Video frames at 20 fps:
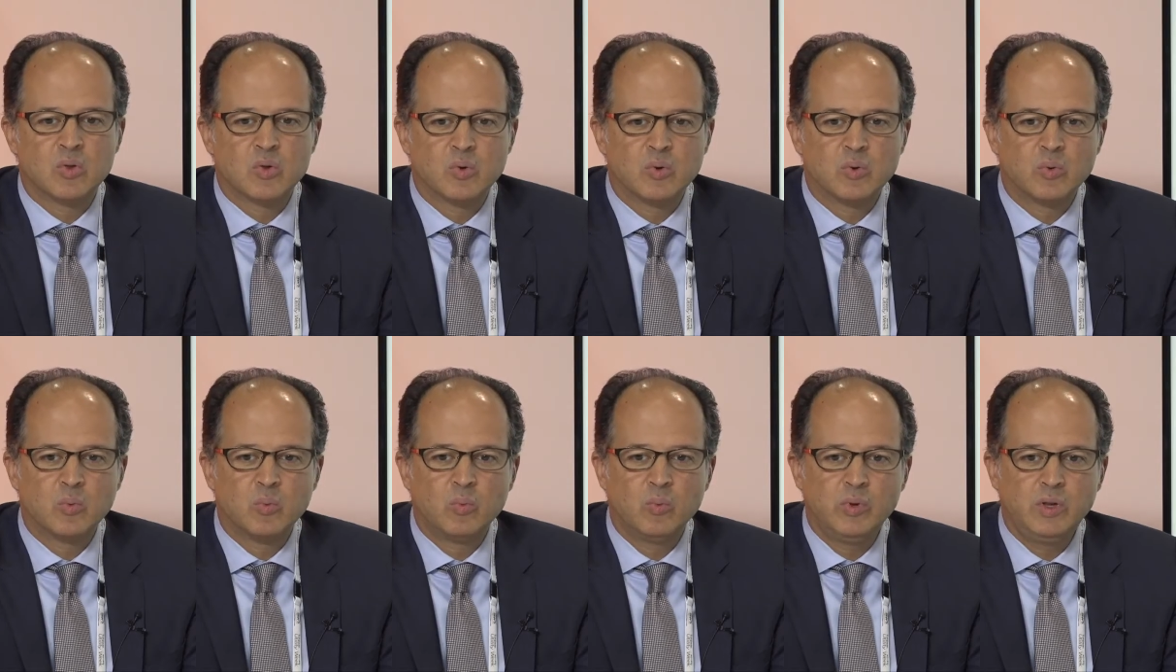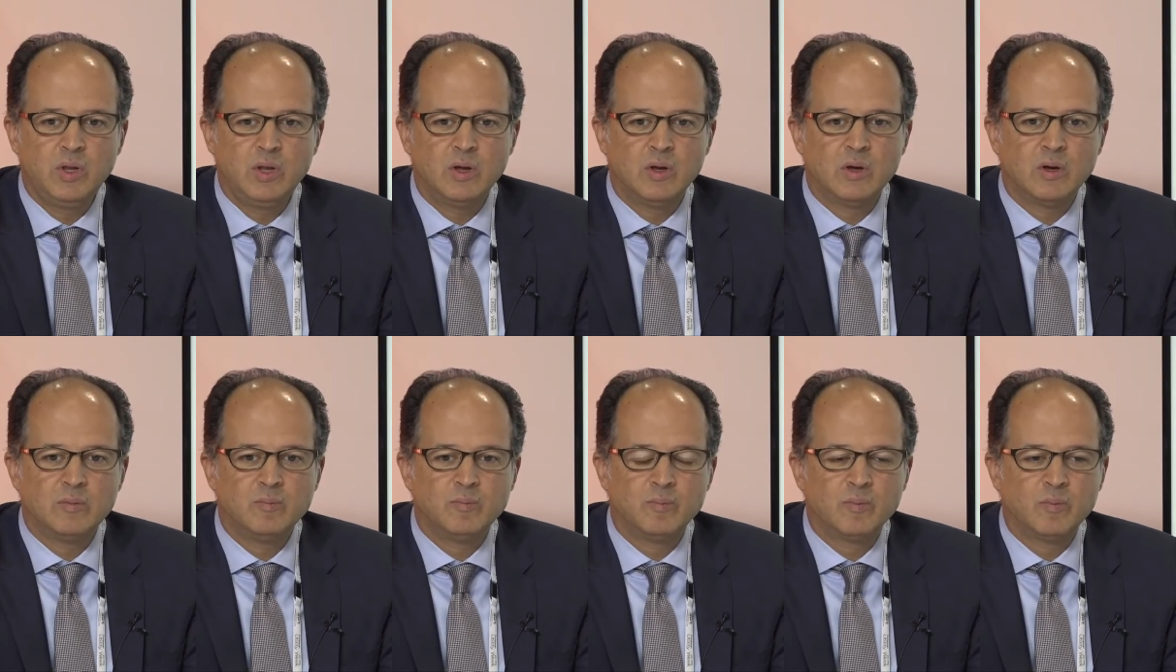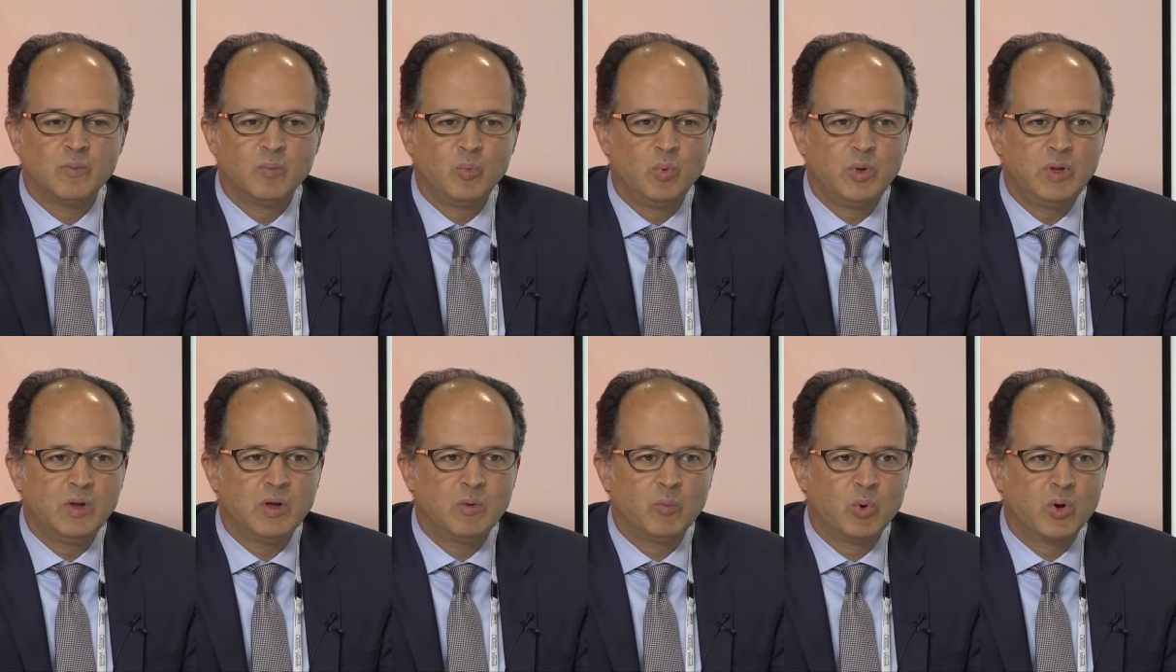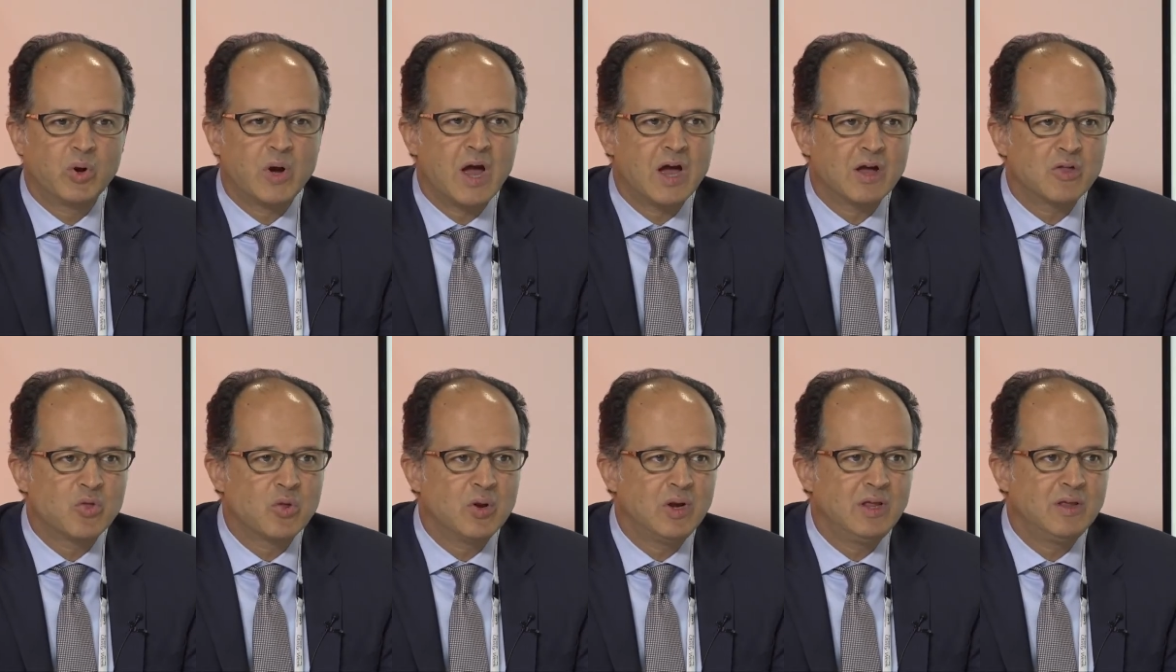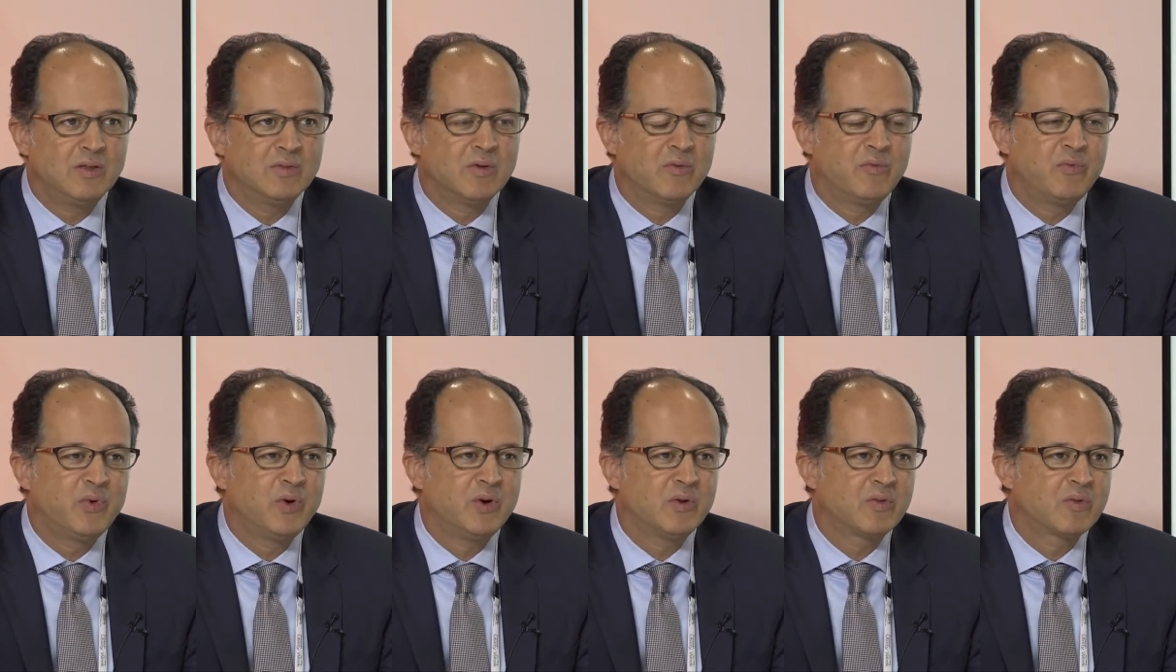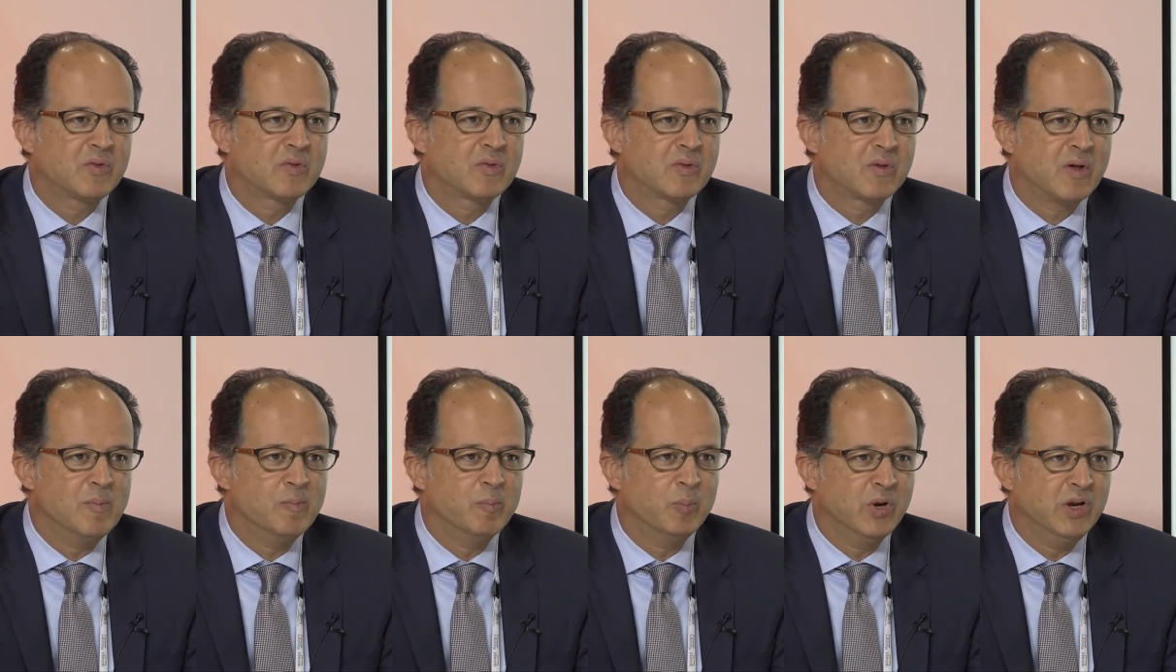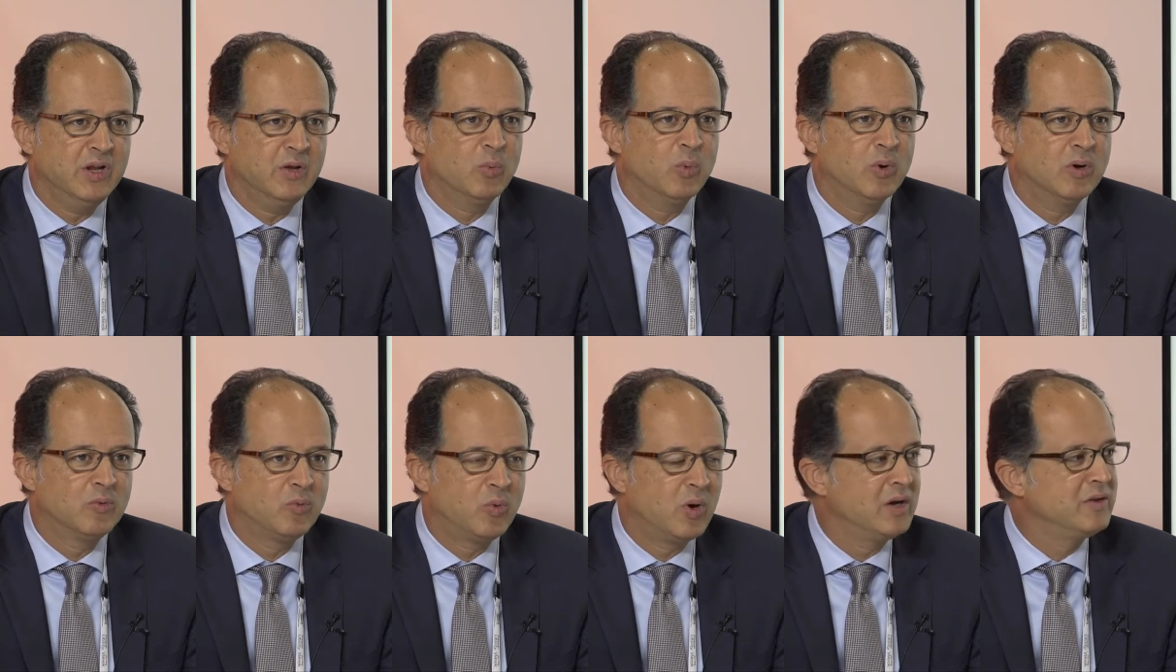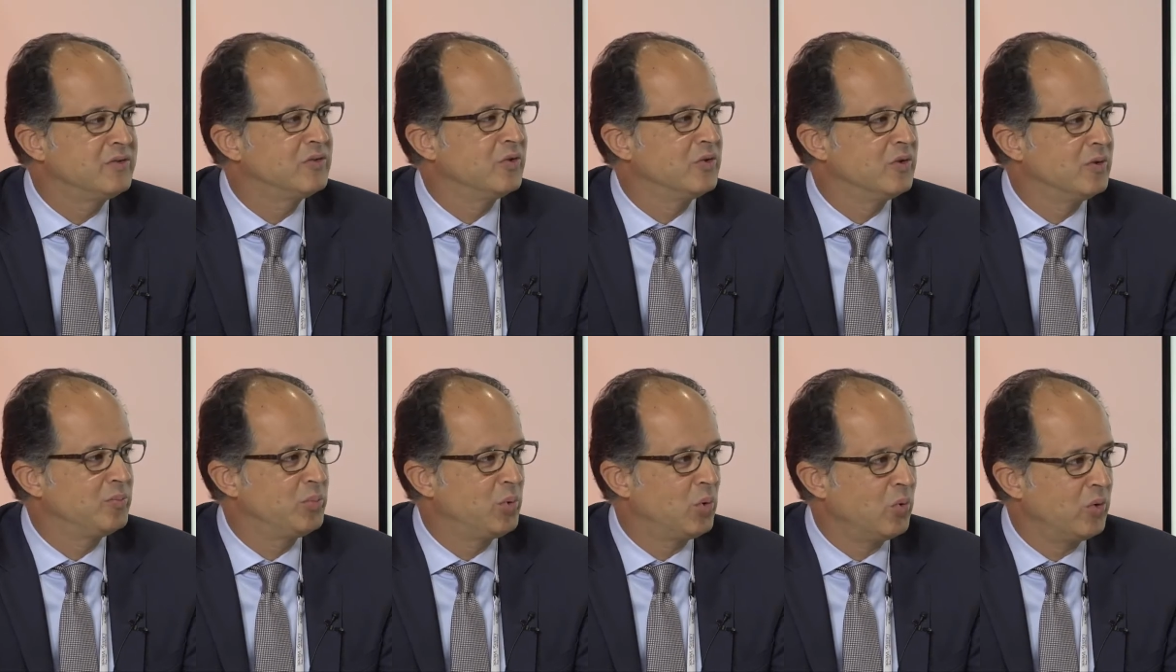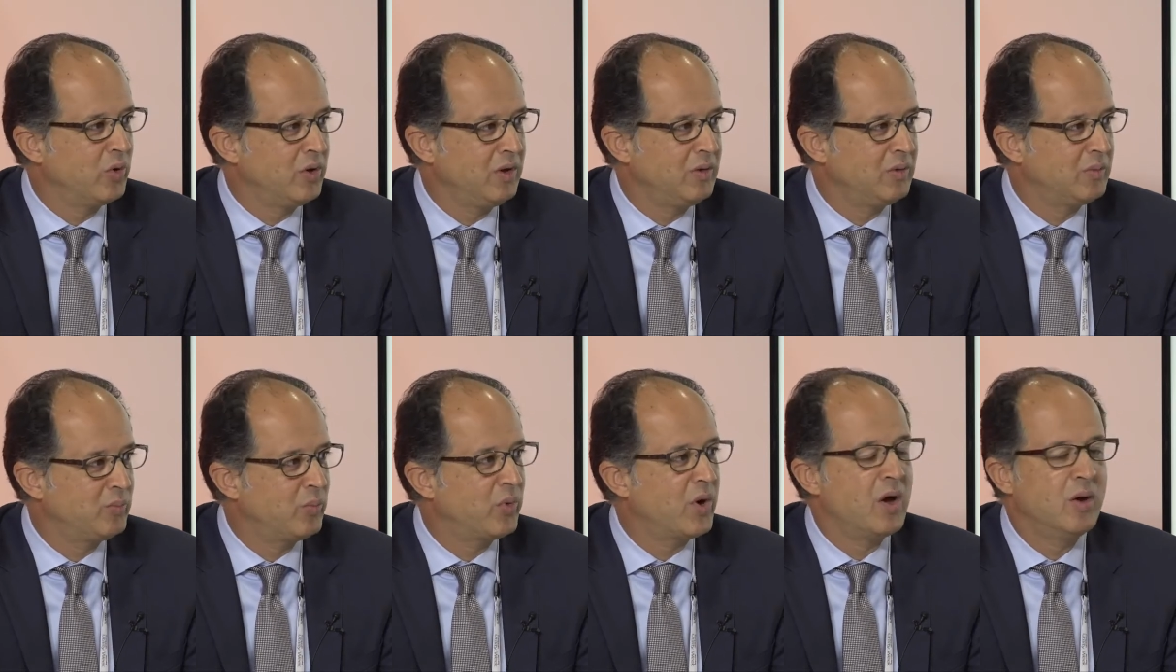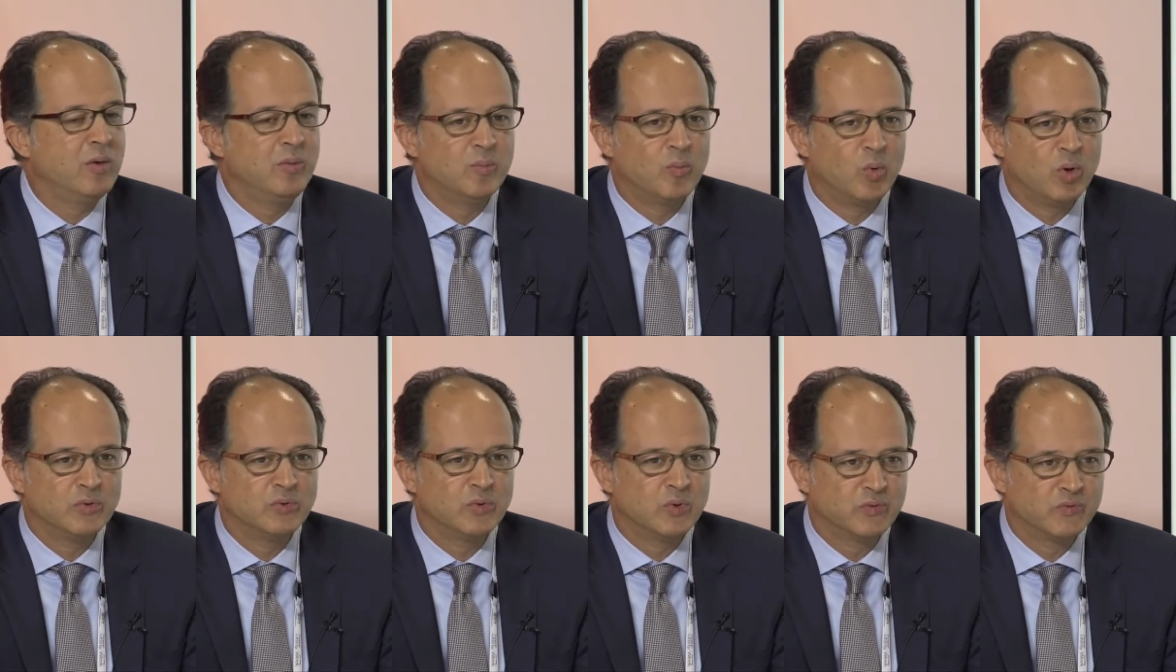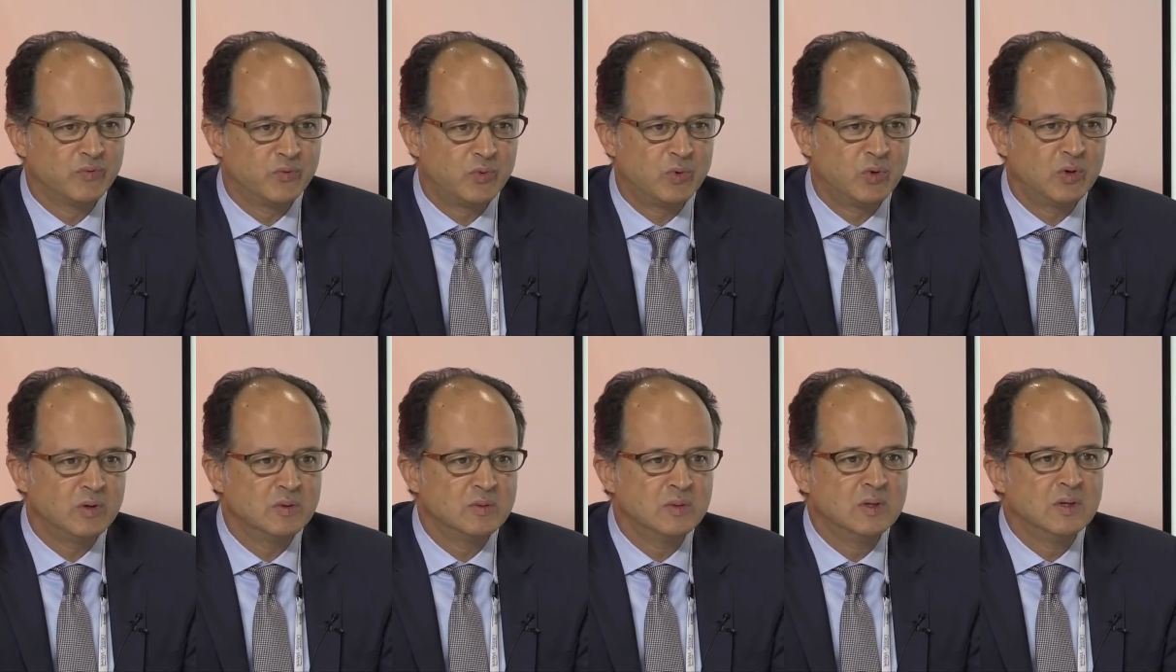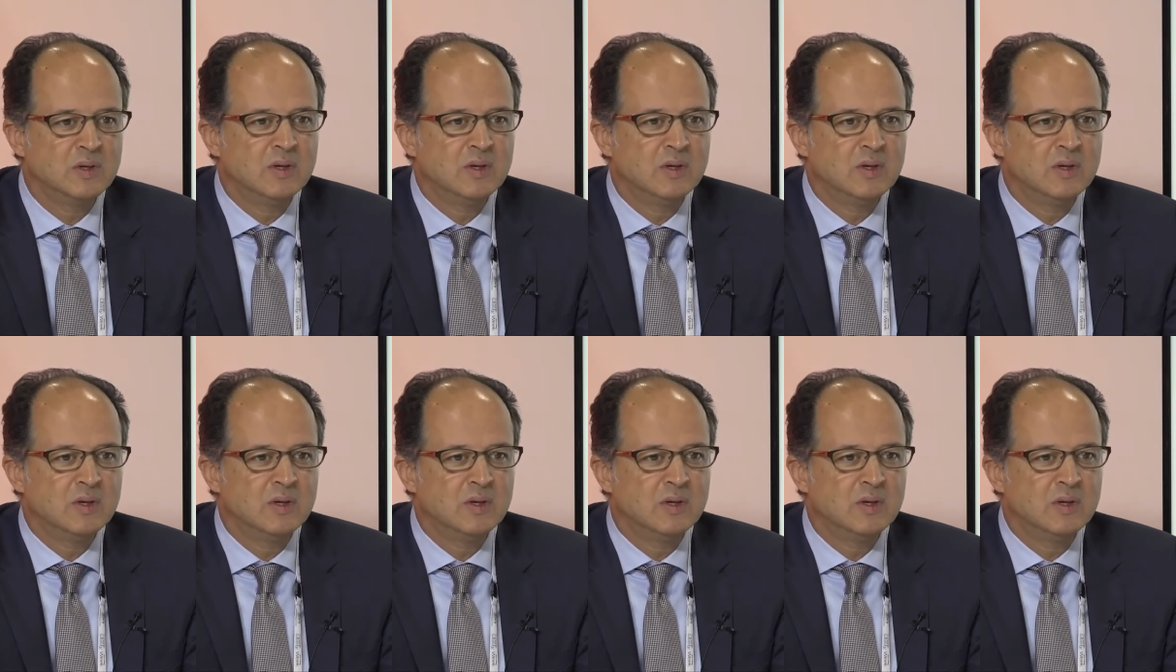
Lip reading: sure. We were actually the first company worldwide to deploy PRIME 1.4,